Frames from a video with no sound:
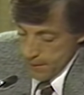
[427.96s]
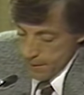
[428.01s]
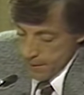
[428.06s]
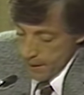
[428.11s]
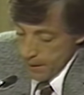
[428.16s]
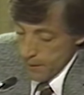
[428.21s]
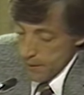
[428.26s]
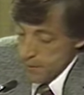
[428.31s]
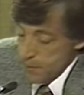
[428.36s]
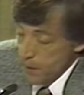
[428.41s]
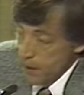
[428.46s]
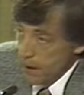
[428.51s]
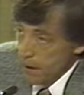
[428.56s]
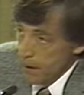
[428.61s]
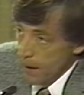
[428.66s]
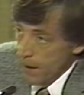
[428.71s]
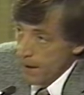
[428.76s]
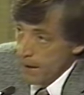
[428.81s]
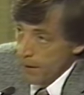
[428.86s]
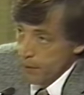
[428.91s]
tells me that
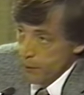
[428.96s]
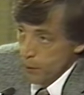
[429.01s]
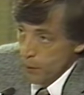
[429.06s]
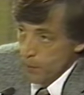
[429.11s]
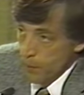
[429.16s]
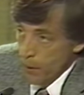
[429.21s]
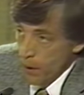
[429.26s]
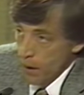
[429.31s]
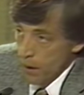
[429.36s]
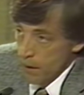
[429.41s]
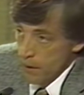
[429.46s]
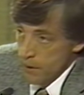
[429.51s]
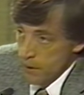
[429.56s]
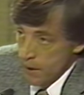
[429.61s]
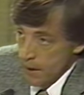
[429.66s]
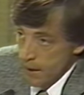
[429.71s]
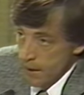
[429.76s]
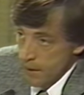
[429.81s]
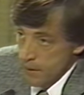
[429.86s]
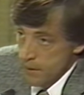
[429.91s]
I have to
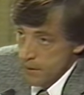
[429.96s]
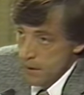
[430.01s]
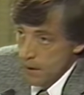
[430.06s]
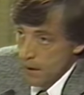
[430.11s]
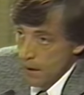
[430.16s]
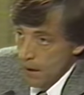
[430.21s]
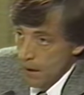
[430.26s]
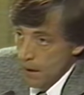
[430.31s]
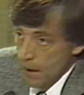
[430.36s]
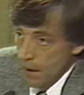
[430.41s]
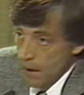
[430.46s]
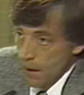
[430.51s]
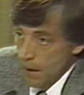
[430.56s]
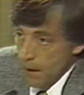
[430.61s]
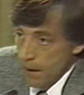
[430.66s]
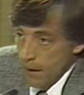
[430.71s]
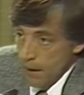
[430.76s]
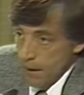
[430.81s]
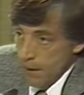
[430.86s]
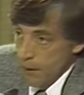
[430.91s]
apologize,
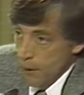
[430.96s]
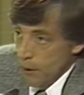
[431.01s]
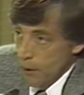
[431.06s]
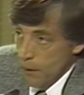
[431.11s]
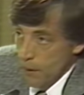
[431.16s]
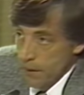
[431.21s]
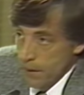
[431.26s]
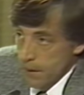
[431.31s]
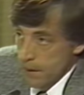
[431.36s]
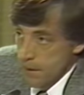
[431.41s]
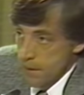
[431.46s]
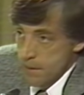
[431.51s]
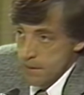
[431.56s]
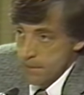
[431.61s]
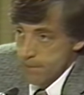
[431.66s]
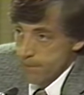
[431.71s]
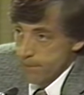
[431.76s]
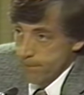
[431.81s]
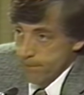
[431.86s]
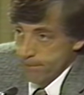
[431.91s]
you know,
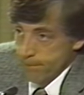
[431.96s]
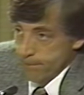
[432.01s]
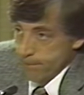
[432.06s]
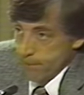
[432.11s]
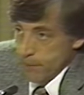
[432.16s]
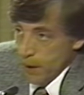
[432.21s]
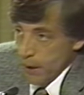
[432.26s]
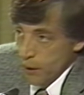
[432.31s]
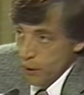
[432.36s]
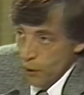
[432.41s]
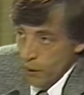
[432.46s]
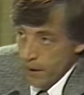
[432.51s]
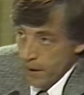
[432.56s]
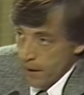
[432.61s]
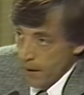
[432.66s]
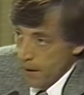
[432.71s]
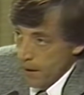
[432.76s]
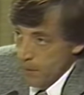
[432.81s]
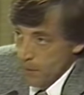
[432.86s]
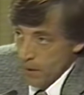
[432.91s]
that's not doing
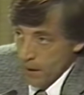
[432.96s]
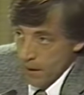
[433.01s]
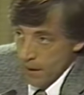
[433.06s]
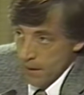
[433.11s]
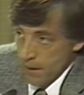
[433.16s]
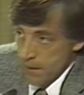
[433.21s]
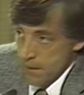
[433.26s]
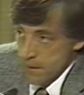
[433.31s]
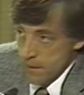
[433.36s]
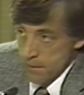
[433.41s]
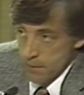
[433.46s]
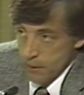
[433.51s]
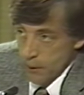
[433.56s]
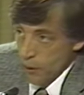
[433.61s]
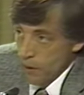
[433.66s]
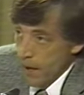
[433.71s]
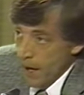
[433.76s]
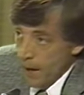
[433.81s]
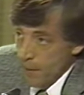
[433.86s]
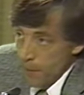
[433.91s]
anything because
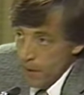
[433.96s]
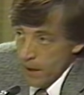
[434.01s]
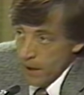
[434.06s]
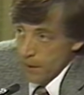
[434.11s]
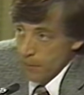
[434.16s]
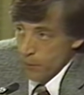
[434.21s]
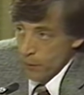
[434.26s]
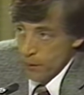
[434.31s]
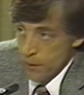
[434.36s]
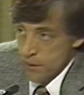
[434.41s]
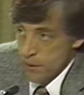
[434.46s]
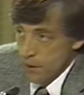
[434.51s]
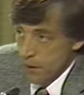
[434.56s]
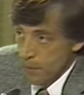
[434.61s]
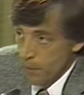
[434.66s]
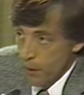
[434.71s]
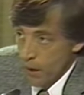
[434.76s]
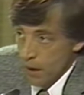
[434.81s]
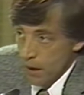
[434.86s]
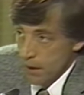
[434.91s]
you can't make a person
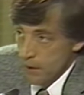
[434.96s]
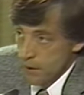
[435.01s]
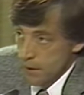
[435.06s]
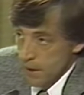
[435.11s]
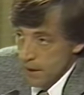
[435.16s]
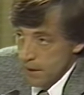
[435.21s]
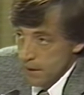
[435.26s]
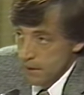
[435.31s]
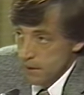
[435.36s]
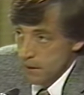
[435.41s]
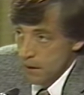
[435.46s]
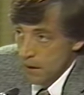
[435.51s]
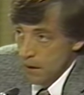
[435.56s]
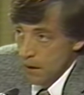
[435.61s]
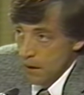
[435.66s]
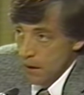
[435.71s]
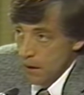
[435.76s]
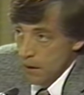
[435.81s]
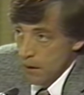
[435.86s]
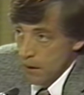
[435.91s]
apologize.
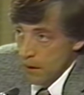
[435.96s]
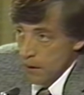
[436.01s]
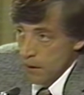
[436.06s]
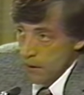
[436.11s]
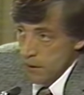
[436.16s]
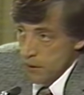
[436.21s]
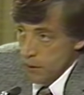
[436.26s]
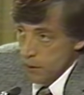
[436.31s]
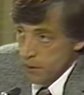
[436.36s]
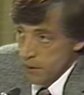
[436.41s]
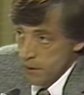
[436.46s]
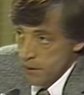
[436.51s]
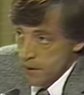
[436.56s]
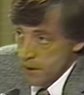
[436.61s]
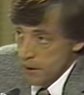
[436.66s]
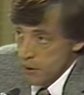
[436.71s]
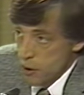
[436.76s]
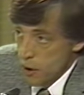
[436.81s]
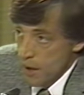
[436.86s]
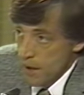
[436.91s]
Okay. So to
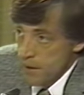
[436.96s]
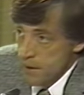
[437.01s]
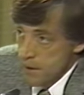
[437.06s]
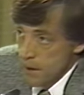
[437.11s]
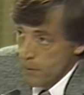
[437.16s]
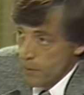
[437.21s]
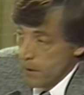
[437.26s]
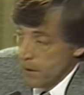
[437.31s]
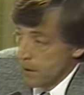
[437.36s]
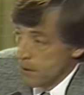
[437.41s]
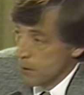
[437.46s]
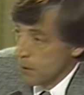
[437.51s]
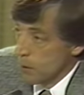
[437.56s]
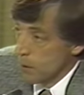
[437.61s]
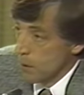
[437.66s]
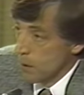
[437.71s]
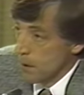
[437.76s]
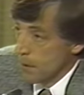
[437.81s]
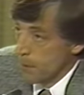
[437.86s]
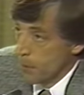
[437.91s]
suggest somebody to
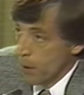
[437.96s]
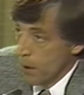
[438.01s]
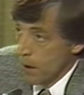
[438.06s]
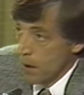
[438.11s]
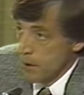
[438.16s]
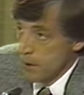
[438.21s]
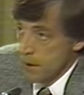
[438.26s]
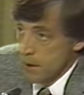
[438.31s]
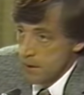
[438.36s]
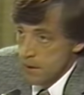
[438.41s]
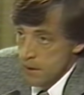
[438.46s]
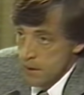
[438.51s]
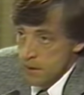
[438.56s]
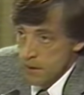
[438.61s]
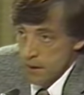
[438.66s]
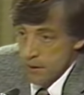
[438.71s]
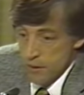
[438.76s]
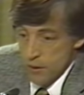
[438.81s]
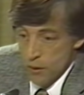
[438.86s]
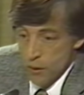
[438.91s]
uh, apologize and he
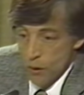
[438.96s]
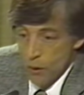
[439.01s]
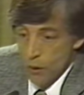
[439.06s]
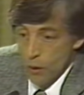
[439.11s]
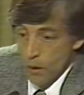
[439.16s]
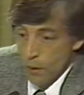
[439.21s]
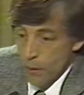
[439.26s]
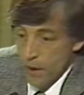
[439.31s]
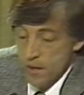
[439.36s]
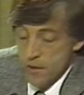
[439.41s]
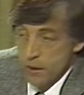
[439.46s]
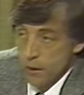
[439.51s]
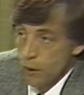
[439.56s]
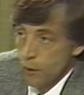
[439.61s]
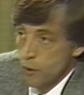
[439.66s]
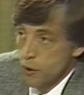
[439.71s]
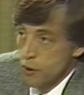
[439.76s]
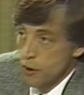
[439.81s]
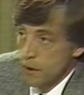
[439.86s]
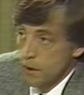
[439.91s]
says no, a
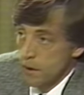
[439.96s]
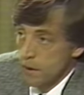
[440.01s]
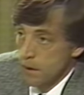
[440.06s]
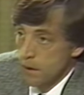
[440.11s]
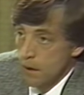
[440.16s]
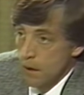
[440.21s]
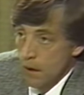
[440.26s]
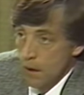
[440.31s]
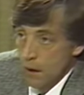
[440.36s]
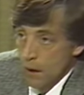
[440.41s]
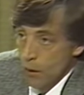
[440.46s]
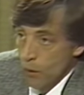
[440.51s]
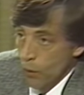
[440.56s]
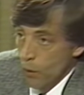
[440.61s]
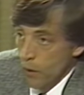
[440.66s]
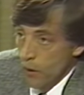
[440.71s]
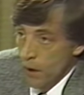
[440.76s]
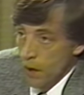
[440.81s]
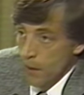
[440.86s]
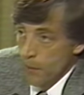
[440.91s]
resolution
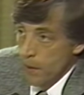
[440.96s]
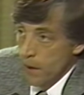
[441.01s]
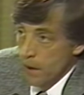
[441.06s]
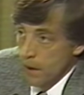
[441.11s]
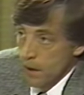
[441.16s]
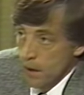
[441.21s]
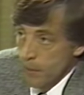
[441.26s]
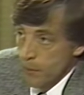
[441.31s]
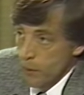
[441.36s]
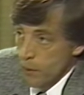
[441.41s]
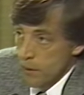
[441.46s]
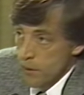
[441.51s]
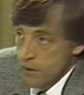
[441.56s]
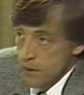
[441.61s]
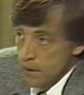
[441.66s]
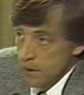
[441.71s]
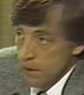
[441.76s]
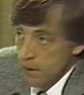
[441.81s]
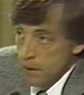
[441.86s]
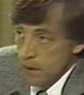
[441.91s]
will not make that
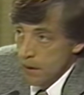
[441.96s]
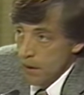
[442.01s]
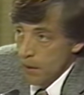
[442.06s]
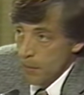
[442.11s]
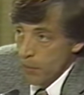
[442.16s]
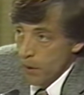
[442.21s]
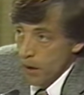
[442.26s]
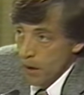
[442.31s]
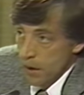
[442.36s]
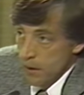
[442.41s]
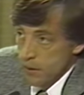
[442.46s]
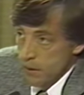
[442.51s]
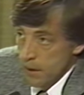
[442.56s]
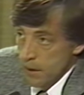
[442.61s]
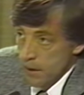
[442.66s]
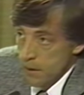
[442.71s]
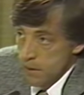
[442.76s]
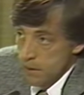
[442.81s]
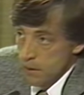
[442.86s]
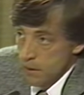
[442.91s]
person that, uh,
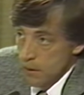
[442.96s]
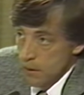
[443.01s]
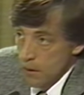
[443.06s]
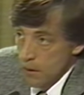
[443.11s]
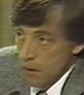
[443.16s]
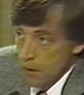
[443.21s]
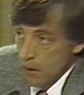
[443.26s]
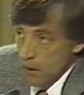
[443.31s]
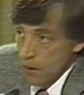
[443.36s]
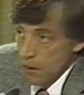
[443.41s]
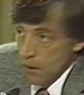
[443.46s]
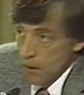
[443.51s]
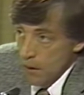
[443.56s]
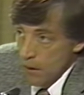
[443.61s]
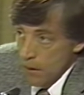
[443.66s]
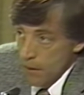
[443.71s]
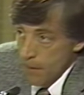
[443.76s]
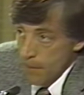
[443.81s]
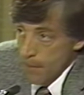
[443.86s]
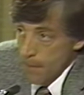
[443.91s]
apologize. The, the,
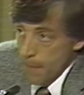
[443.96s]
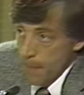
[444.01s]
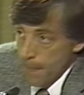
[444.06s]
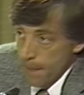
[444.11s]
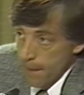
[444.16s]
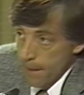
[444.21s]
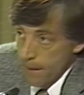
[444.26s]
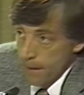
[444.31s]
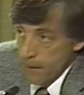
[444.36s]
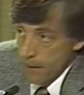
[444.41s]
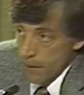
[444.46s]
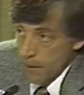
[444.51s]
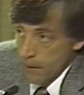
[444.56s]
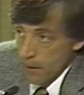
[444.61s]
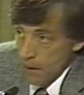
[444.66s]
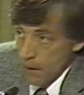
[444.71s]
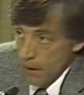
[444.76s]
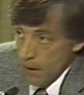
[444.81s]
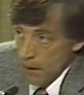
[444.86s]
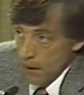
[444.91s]
resolution didn't say that.
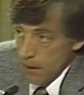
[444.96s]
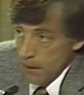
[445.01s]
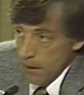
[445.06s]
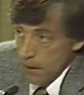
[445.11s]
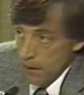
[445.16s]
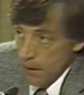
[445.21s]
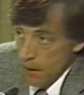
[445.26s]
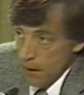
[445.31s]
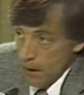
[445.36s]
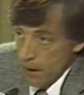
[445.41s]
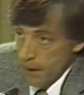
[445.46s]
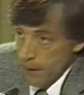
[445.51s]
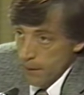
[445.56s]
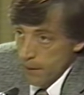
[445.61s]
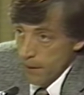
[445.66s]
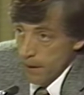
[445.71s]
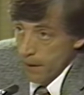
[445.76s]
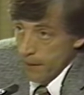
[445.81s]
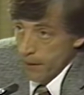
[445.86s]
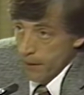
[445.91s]

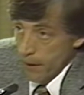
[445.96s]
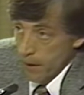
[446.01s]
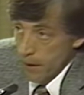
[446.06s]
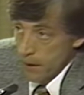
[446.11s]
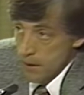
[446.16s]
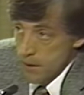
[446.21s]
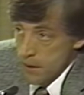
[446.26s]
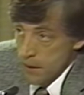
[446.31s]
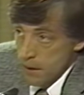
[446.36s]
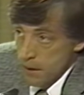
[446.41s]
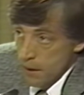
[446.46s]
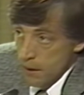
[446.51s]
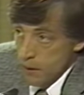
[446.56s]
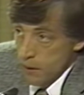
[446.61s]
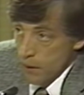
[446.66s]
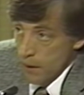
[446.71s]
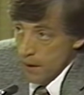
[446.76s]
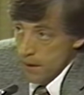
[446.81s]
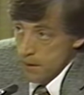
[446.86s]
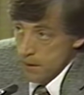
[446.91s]
I, I thought it said that
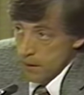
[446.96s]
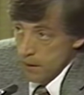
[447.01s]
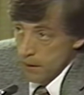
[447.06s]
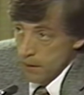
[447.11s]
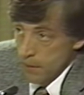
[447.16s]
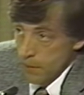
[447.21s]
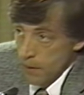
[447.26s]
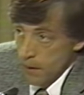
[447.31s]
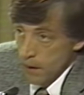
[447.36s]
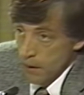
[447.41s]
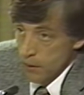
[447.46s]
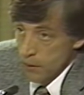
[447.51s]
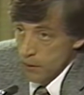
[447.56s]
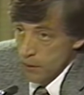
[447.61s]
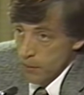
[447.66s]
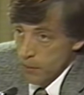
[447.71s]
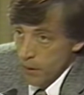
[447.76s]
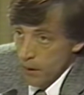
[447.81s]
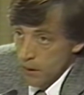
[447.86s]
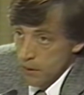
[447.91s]
you're asking the mayor
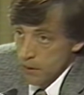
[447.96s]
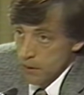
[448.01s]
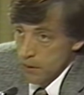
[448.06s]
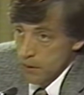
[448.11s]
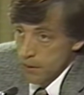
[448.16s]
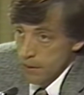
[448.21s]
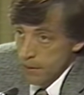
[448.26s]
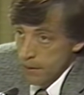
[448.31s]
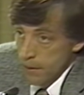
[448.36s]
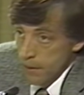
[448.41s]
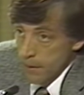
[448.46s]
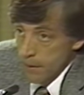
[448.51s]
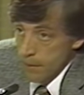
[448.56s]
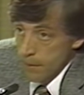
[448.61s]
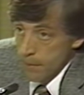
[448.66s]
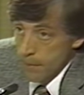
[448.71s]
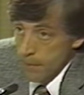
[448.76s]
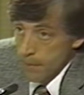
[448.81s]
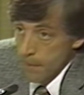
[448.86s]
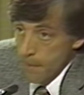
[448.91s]
the to apologize. Uh, sorry,
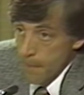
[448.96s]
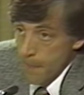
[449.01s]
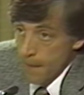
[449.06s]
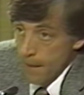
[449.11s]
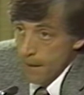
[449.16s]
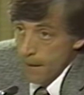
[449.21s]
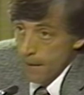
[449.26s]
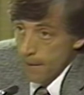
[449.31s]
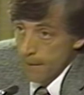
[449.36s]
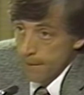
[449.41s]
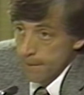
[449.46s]
a sermon,